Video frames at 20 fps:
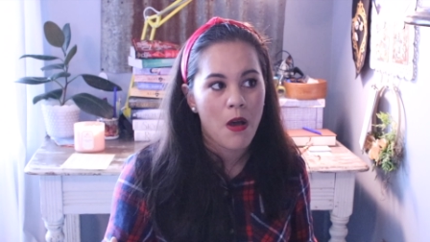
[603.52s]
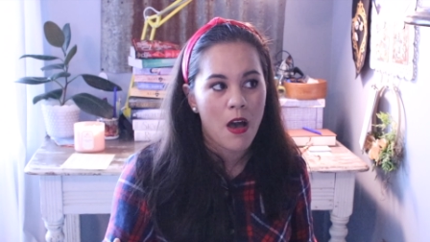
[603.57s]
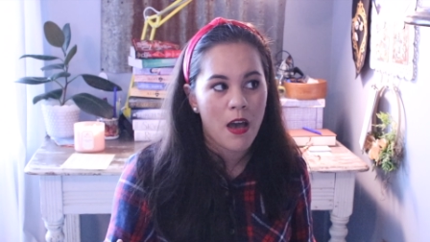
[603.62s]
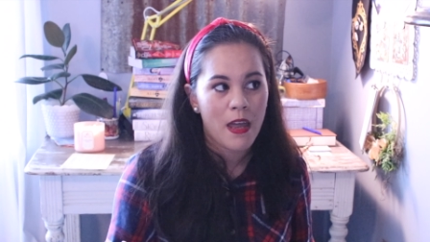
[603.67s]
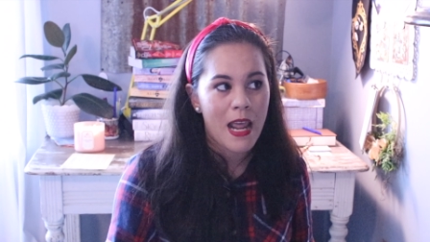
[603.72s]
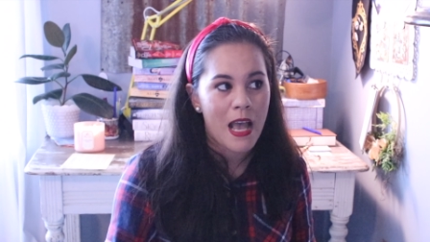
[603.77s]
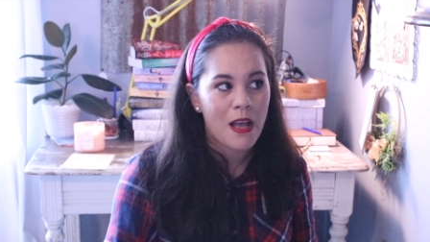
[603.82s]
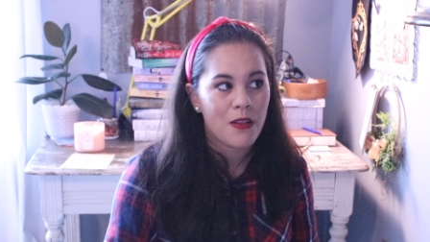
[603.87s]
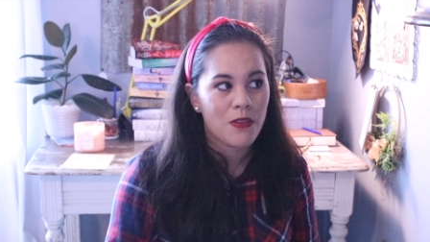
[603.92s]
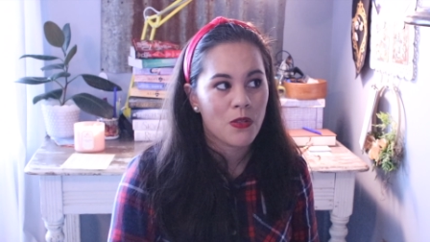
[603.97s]

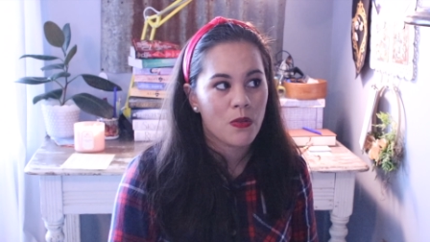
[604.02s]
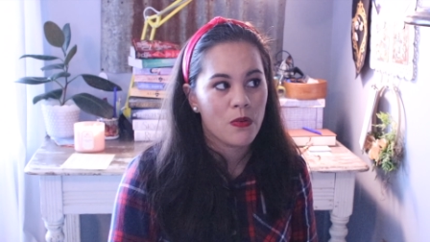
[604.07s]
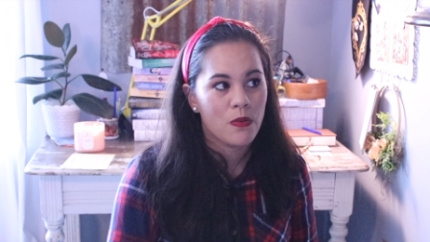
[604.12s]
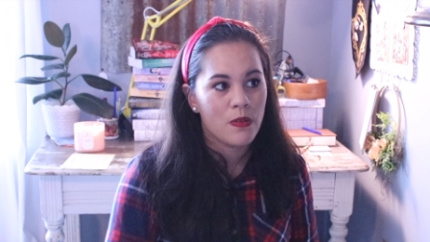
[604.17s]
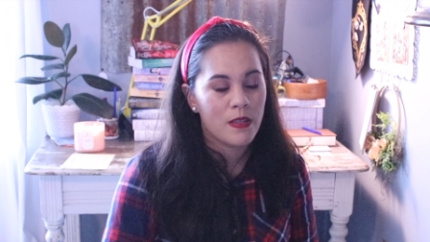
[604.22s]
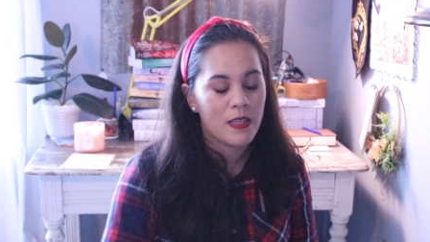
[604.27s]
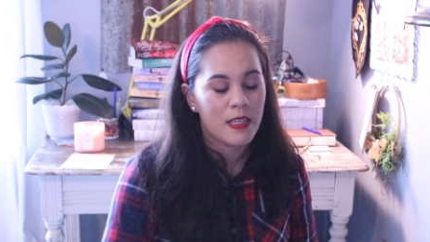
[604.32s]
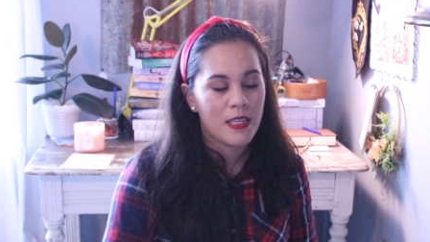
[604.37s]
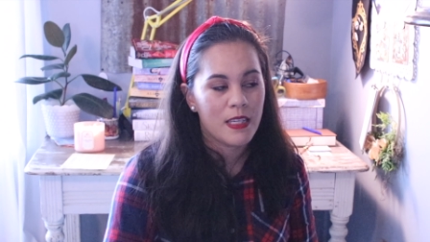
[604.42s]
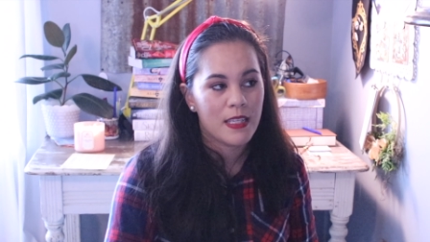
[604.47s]
on out
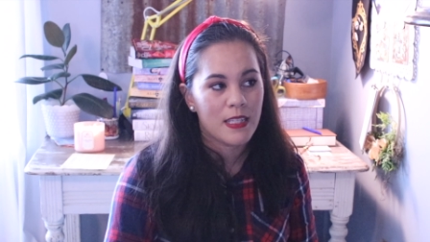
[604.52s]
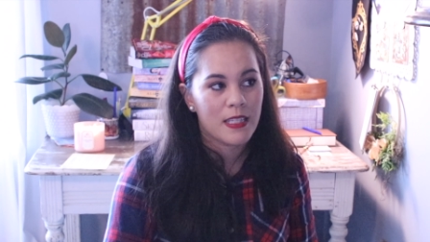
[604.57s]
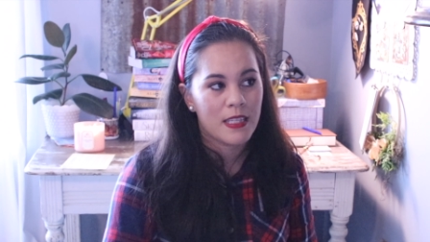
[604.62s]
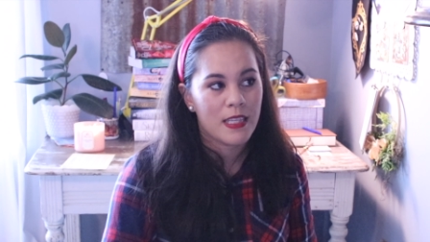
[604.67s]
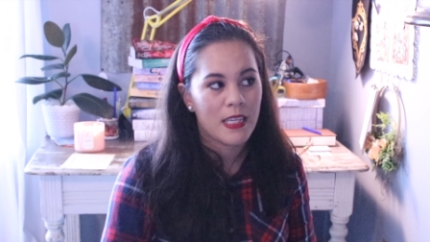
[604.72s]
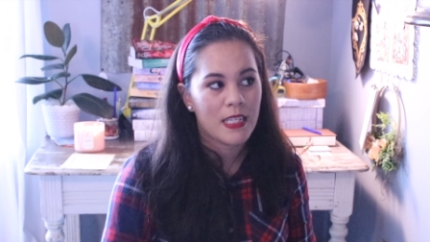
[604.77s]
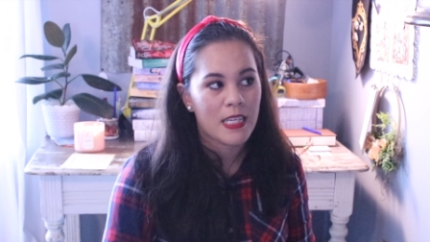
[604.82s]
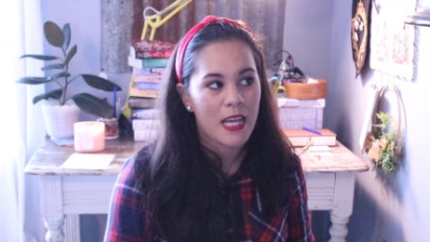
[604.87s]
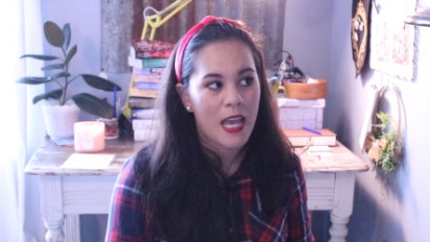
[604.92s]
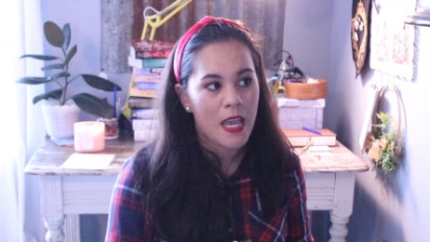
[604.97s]
school is
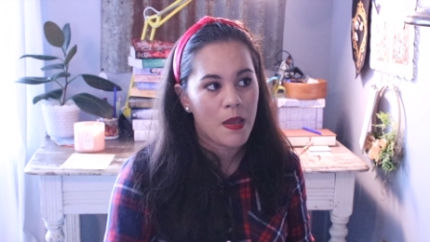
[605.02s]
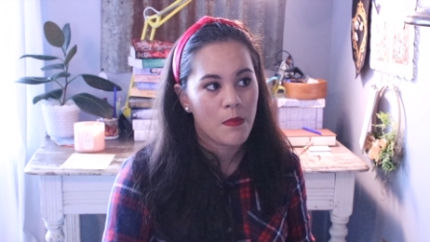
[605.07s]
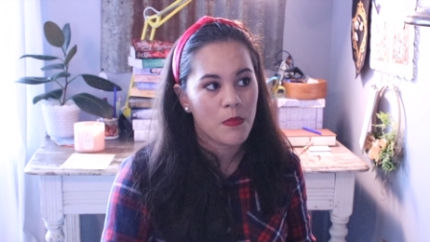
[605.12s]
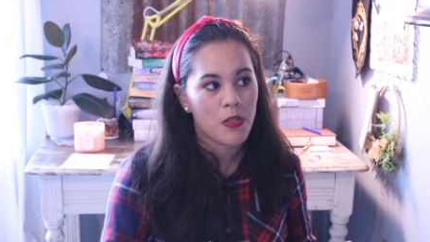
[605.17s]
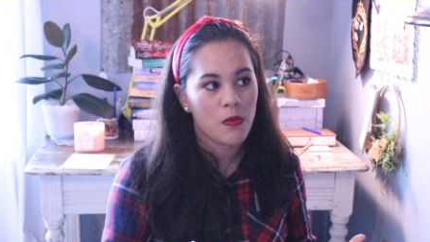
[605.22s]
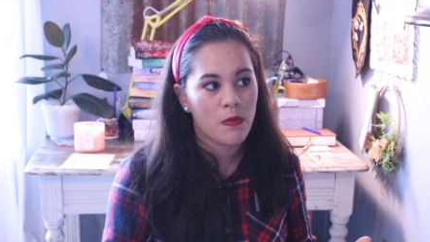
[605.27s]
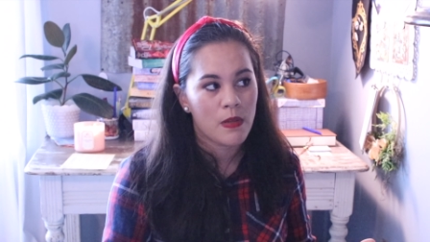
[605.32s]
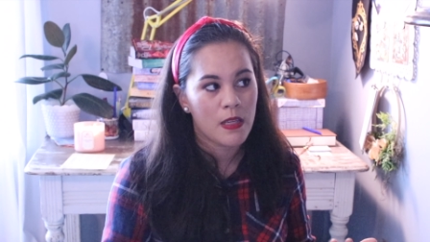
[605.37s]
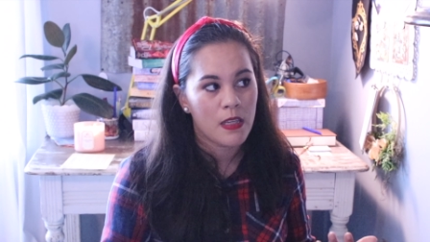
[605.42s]
the time to